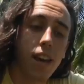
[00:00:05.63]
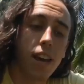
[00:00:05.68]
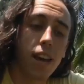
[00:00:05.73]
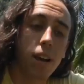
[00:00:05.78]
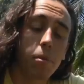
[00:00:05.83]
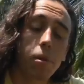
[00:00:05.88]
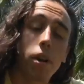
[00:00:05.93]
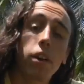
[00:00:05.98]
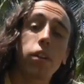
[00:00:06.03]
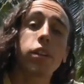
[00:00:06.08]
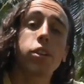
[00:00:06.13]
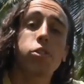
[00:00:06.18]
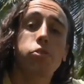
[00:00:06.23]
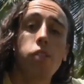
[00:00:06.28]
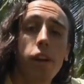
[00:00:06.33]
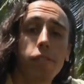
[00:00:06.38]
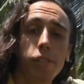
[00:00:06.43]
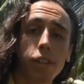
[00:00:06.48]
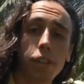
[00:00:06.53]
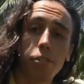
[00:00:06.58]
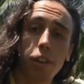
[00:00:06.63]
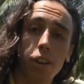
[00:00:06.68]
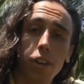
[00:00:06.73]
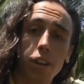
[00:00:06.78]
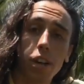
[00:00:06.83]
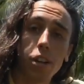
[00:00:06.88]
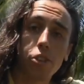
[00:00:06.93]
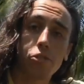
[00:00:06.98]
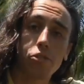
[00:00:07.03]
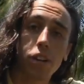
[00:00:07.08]
and I'm currently traveling around the
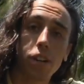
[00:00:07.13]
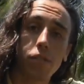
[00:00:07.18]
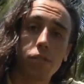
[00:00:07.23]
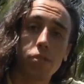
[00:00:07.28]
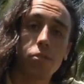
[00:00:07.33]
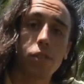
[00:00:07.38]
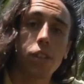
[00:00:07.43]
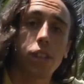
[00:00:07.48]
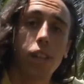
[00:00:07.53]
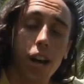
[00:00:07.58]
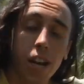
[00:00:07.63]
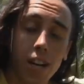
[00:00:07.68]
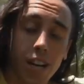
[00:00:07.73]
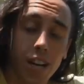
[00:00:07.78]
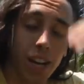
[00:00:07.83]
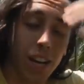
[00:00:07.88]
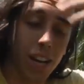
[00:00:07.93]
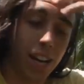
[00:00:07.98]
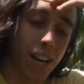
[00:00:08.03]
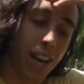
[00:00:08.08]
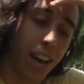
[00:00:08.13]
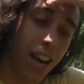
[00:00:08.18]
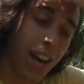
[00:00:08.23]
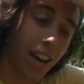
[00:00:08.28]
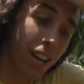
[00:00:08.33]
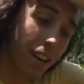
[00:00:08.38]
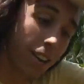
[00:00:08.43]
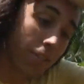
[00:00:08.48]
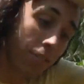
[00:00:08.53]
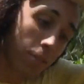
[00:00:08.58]
country of Sri Lanka.
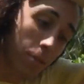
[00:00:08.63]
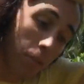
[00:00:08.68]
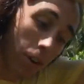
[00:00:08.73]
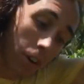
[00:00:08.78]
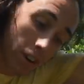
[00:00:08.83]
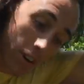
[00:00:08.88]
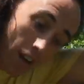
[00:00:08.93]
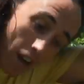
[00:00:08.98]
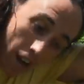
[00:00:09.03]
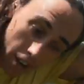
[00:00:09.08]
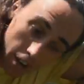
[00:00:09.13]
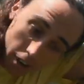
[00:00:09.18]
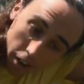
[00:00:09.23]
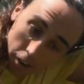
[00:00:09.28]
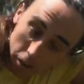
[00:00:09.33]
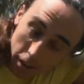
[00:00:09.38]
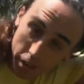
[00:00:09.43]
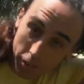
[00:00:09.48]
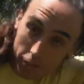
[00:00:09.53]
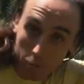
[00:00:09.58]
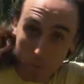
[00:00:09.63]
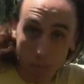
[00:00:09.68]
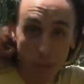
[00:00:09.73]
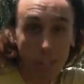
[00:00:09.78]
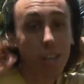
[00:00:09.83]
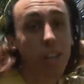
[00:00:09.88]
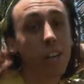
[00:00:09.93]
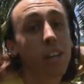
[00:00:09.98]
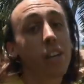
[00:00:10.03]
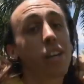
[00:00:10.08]
And if you are not already
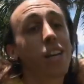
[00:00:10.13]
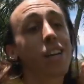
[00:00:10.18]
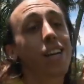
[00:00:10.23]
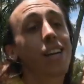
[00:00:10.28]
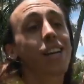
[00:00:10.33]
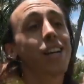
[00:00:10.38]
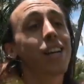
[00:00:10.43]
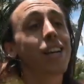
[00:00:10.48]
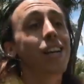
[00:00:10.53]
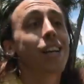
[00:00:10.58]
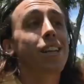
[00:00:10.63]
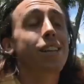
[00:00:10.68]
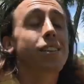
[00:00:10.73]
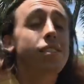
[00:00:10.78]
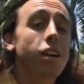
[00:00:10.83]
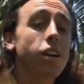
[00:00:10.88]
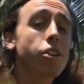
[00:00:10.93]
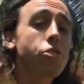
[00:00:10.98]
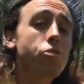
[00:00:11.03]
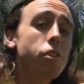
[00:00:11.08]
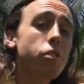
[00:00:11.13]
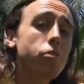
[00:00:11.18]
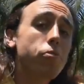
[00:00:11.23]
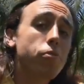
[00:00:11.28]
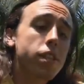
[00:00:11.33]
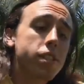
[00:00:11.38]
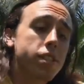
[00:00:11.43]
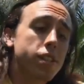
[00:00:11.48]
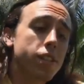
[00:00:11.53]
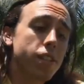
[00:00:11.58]
familiar, this country
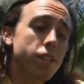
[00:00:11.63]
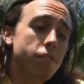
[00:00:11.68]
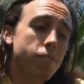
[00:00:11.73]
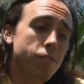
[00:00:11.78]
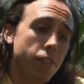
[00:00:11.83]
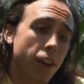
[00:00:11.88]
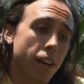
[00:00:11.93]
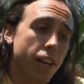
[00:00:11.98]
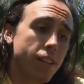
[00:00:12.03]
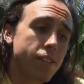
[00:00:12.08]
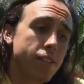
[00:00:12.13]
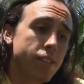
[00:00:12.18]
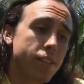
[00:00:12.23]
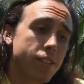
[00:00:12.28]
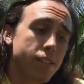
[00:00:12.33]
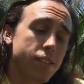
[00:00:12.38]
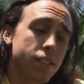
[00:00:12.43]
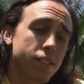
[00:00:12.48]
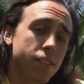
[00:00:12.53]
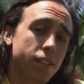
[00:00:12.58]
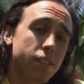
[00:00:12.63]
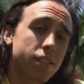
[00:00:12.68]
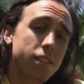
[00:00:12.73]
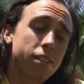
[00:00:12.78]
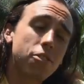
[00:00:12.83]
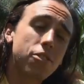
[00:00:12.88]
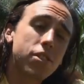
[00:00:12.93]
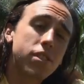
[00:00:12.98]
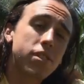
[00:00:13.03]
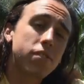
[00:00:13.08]
recently faced a
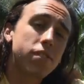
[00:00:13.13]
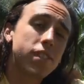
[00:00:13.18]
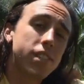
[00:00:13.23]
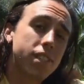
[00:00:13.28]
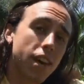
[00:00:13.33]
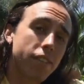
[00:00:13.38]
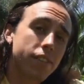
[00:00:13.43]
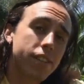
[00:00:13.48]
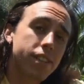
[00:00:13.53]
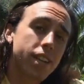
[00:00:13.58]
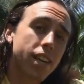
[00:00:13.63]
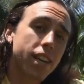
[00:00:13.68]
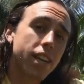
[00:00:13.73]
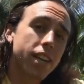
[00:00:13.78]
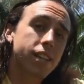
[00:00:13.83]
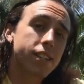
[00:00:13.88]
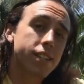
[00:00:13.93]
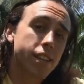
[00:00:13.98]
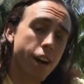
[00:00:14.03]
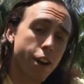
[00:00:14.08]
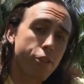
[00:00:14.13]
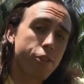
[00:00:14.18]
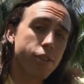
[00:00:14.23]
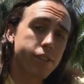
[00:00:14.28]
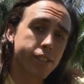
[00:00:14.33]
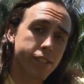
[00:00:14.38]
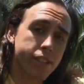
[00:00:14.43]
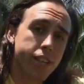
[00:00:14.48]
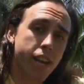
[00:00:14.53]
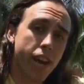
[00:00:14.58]
series of devastating
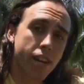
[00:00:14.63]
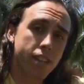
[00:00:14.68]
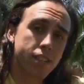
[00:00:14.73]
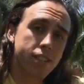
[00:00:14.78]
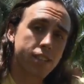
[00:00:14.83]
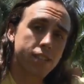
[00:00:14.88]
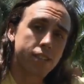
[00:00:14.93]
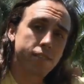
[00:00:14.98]
terrorist attacks.